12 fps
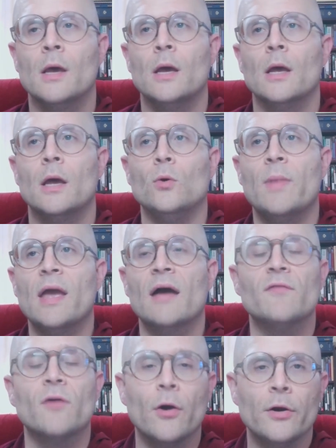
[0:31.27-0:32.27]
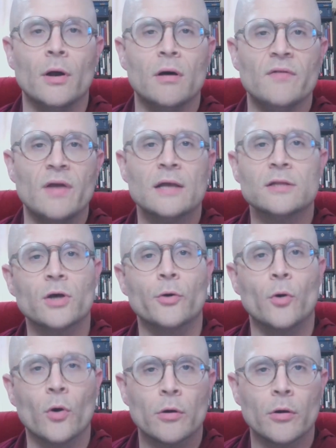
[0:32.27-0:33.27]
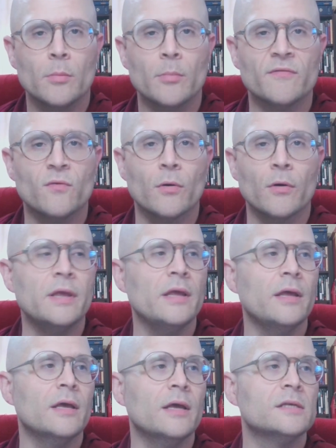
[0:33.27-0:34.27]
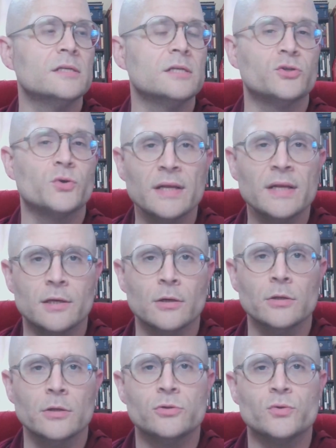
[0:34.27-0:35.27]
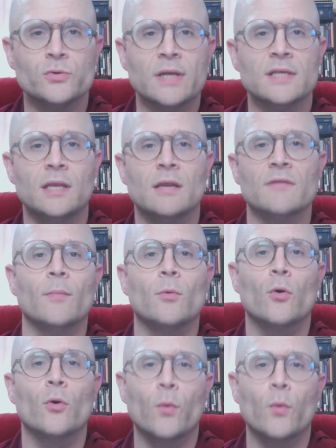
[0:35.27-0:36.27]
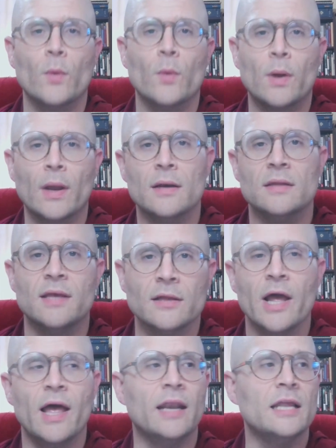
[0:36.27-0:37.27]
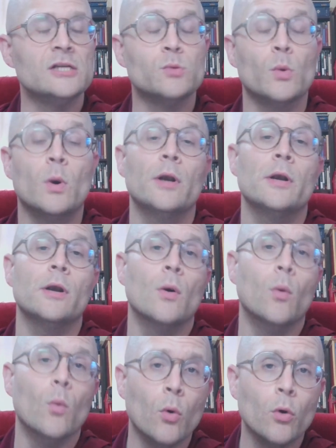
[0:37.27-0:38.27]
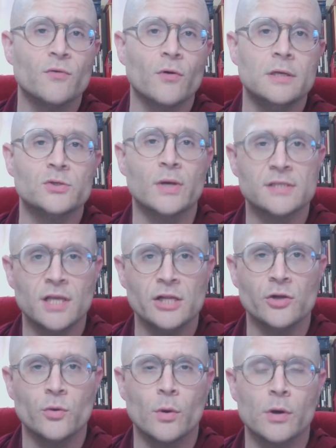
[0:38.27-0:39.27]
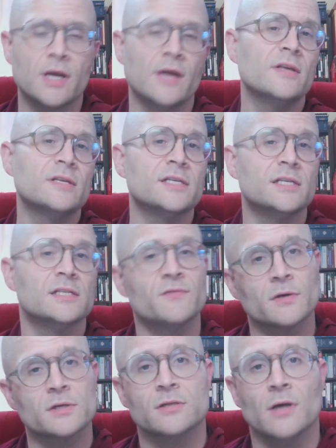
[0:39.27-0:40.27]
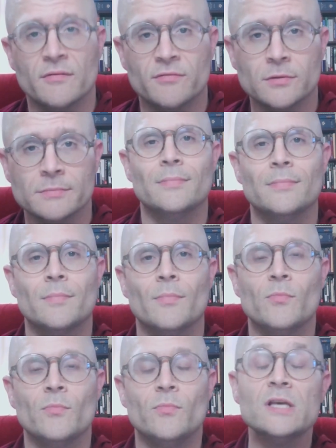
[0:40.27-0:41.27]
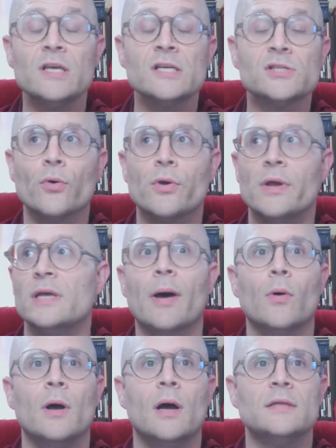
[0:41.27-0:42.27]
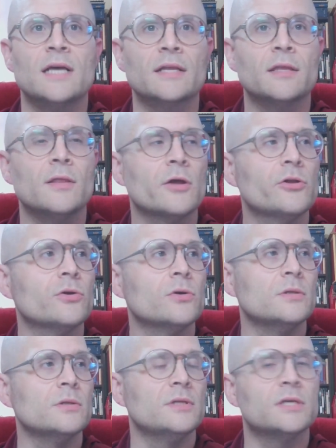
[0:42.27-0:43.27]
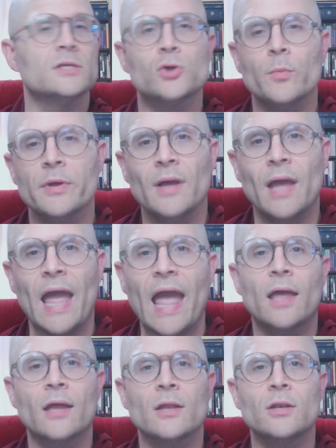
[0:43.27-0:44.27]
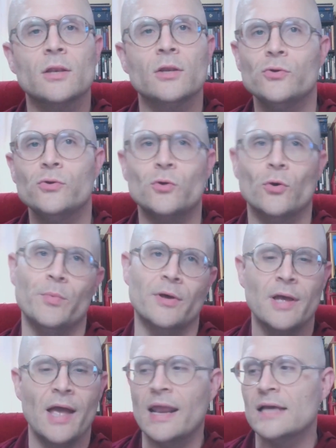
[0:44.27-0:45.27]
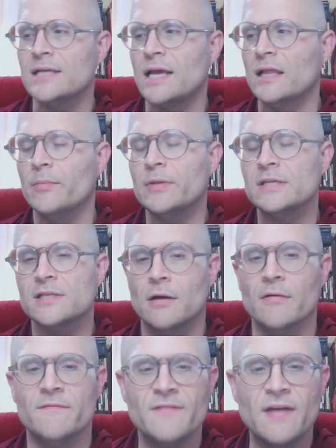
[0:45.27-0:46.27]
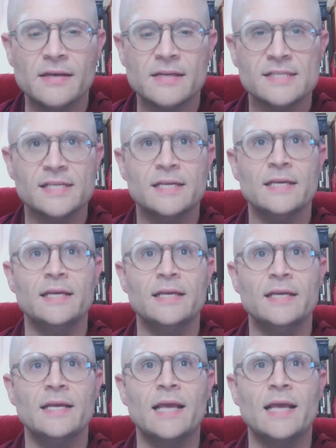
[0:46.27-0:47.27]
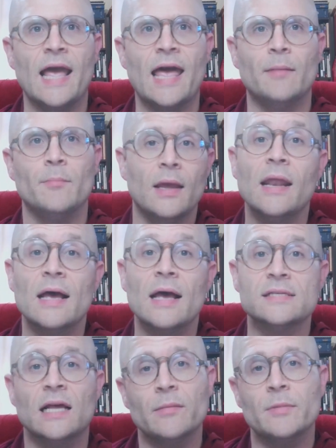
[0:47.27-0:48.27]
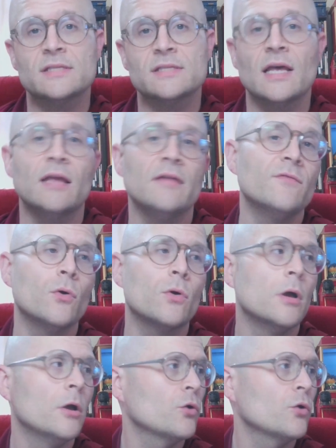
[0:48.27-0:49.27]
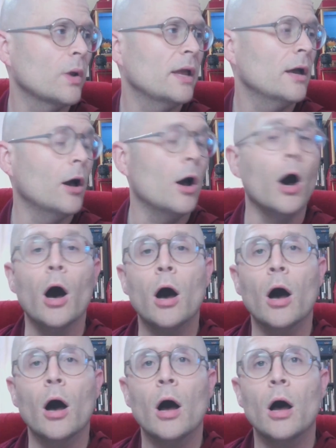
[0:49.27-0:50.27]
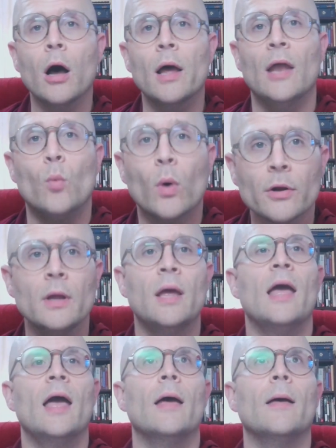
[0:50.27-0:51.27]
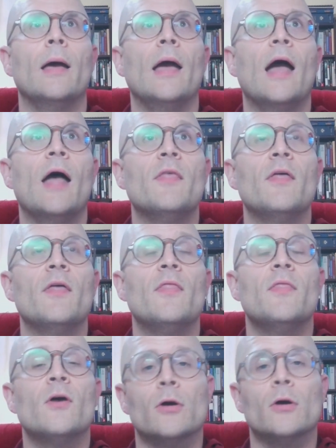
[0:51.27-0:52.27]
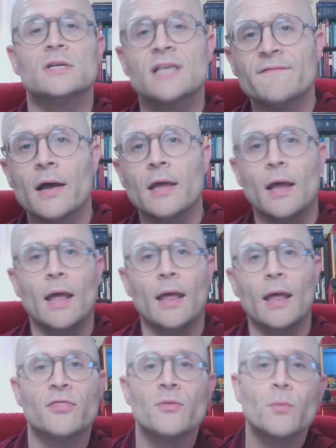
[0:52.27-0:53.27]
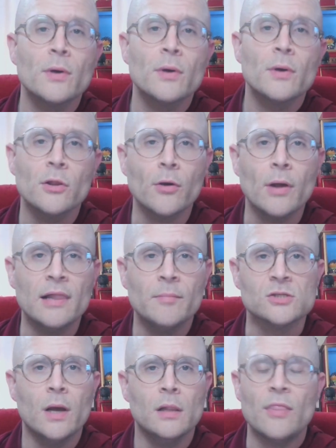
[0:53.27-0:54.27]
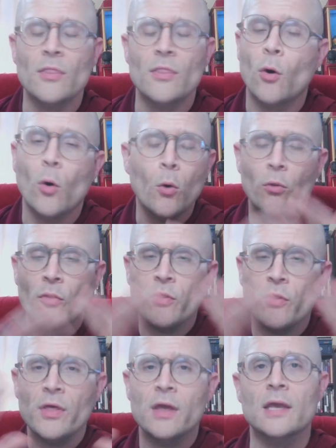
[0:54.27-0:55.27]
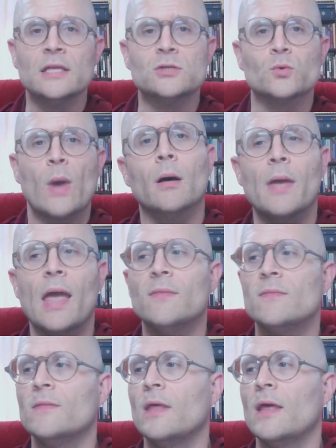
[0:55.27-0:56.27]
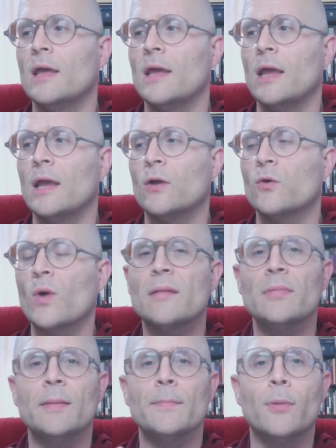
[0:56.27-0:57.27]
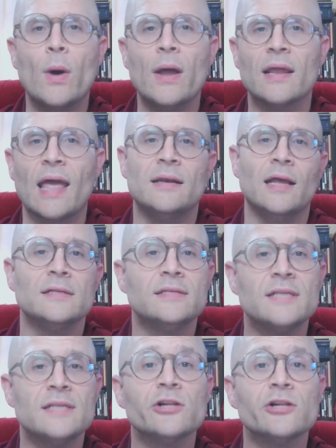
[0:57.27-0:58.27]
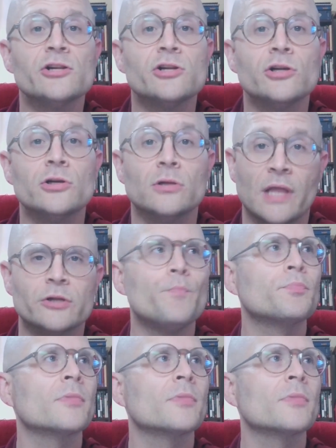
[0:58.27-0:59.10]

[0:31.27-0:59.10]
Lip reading: You may have heard of Anton Hur before. He is a translator, translating from Korean into English, and he's won awards for his translation work, and this is his first novel. This story is about a technological dystopia and utopia, and it has elements of fantasy and myth. It has elements that evoke great awe and wonder, and then there are sci-fi and thriller elements as well, and the whole thing is wrapped up in incredibly poetic and intentional language.